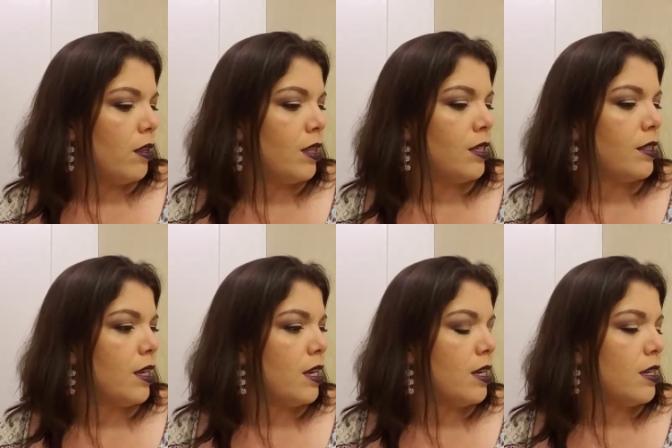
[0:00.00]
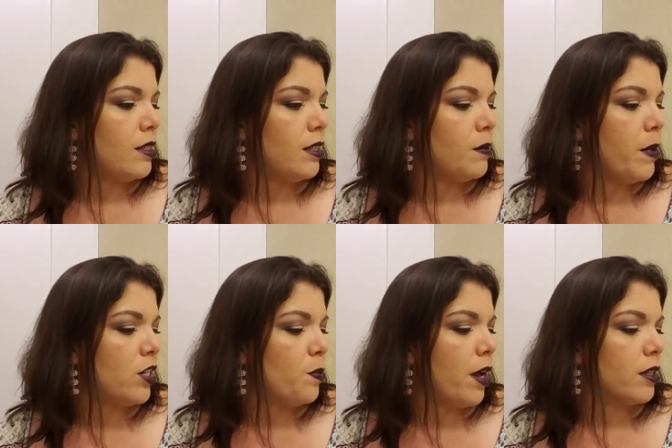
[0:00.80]
This is the
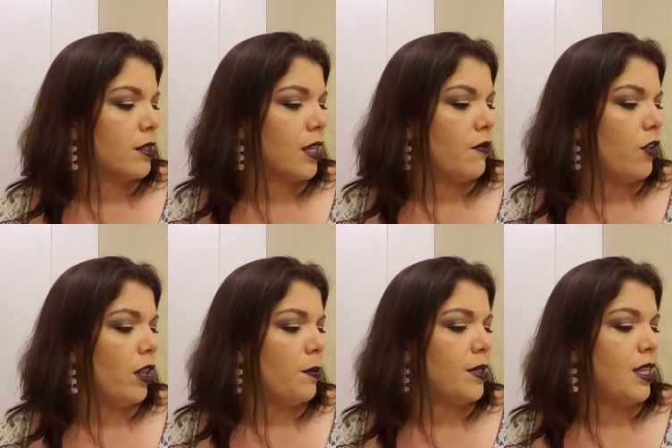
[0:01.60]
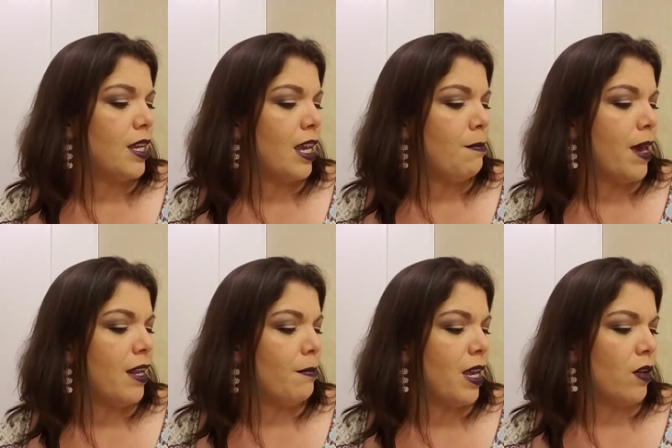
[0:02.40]
Smashbox Give Your Lipstick a Matte
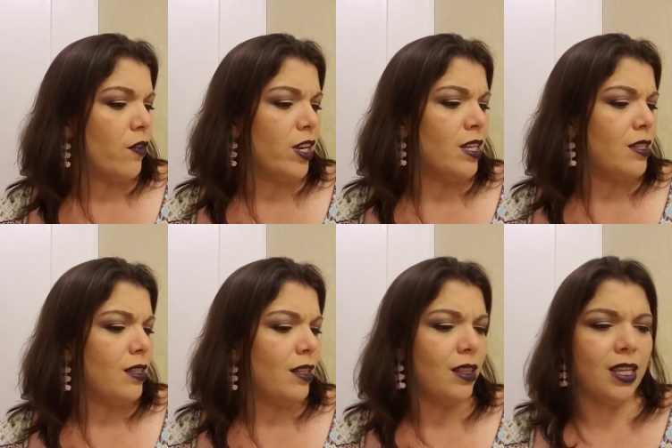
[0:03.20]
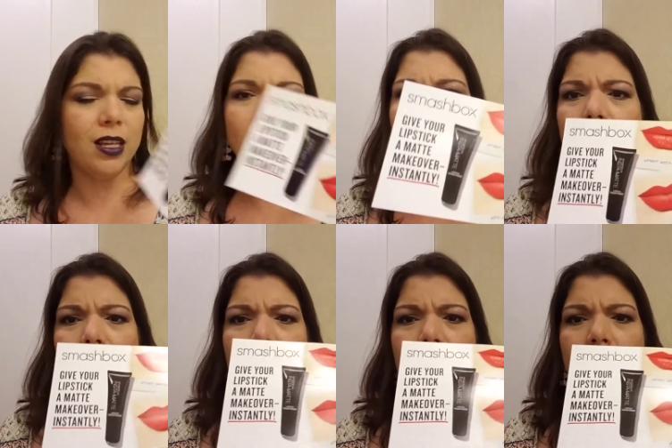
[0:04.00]
Makeover Instantly
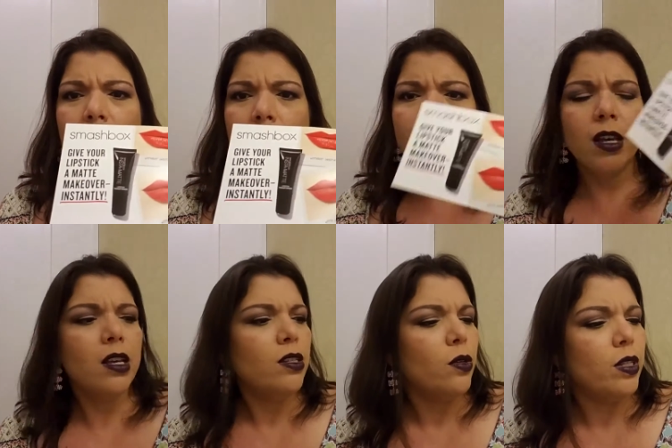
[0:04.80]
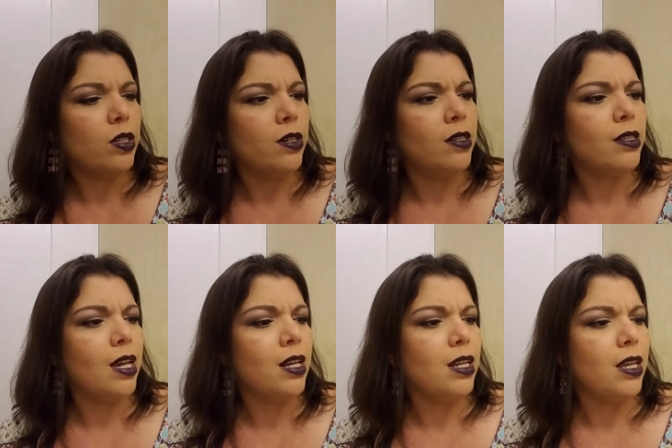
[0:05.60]
card. So it turns
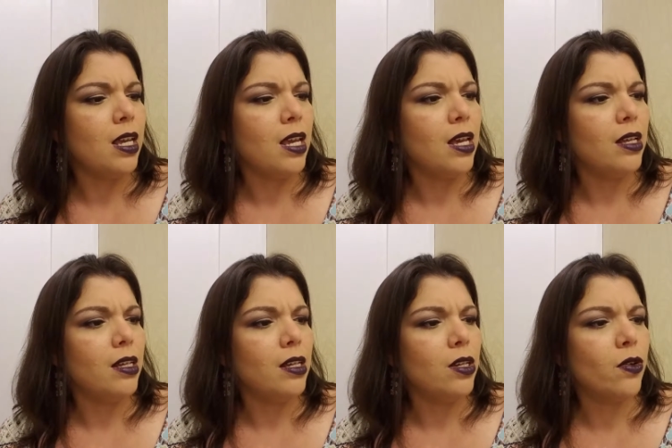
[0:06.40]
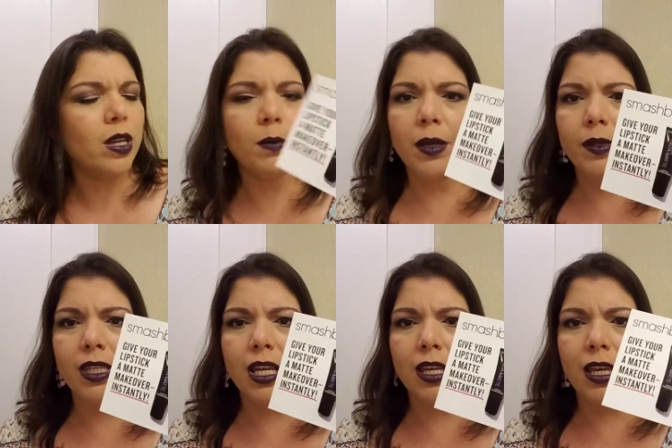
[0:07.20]
any cream
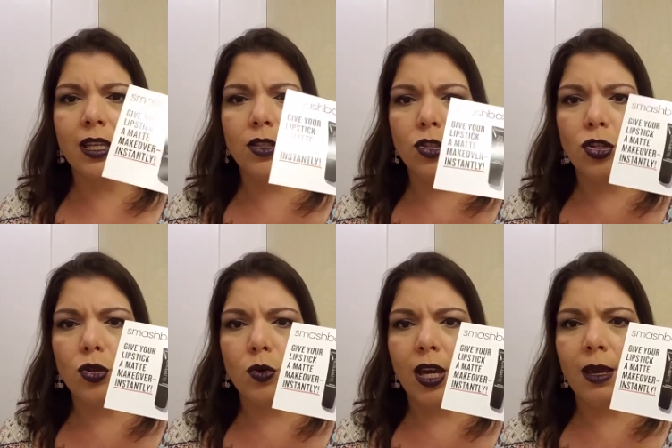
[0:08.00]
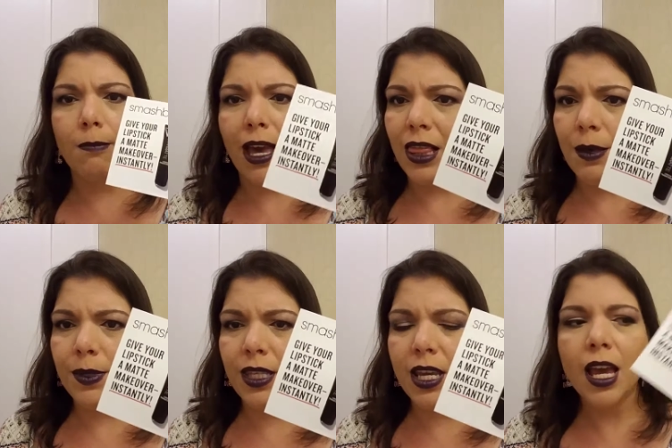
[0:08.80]
lipstick into a matte
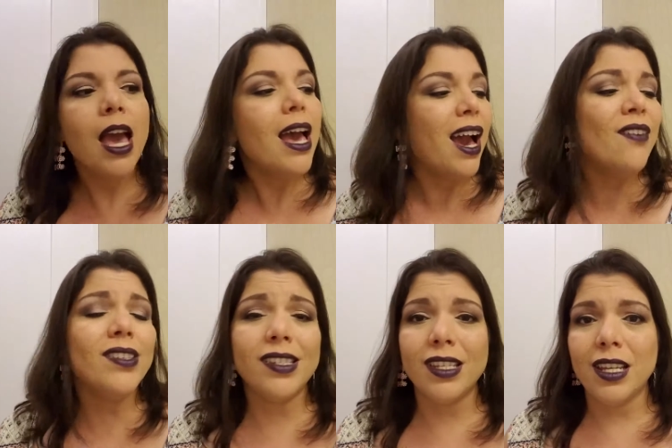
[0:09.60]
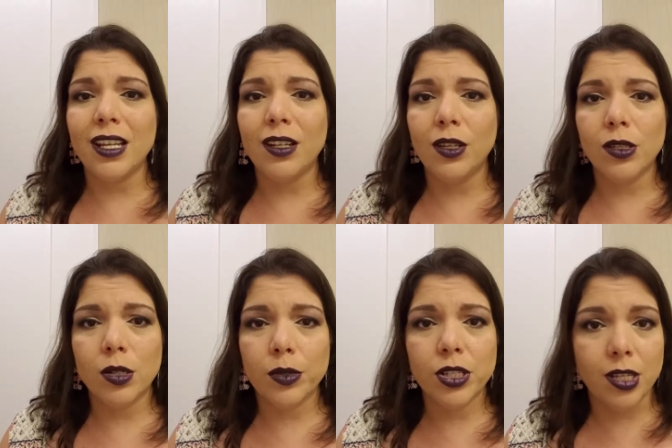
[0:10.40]
lipstick. I've seen
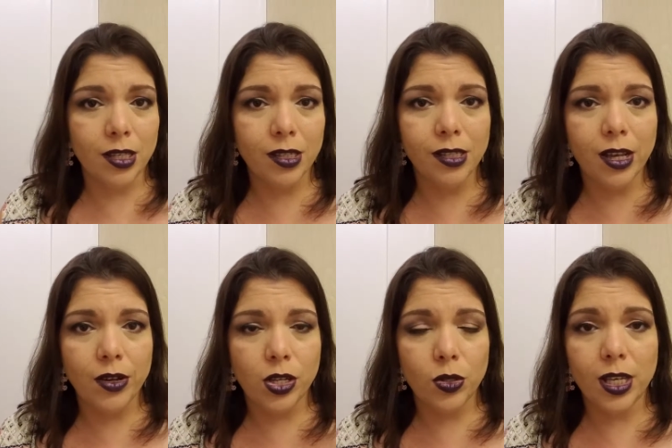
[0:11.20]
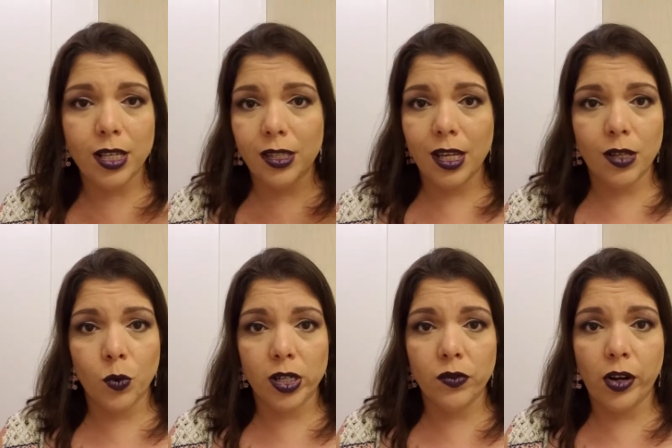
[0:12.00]
YouTubers test this out and use it and say it
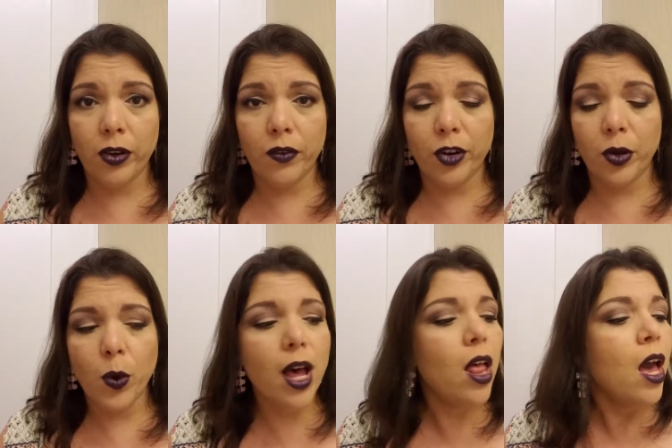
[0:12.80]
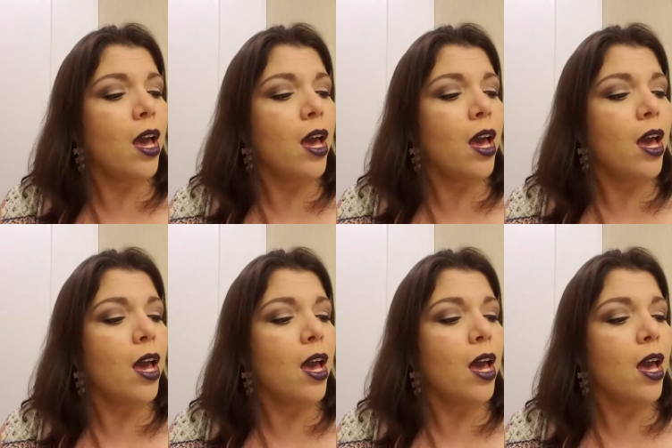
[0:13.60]
works very, very well.